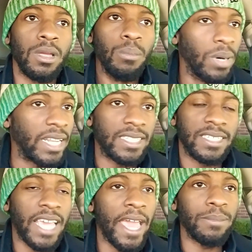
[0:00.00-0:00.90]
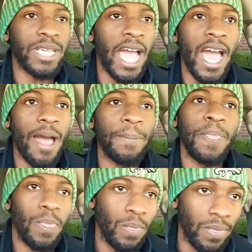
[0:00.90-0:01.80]
but at the same time,
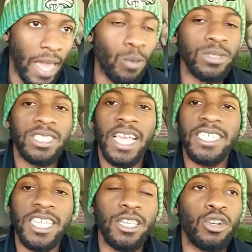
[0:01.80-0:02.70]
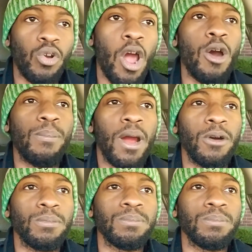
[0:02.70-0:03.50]
that one sticks in your craw, bro.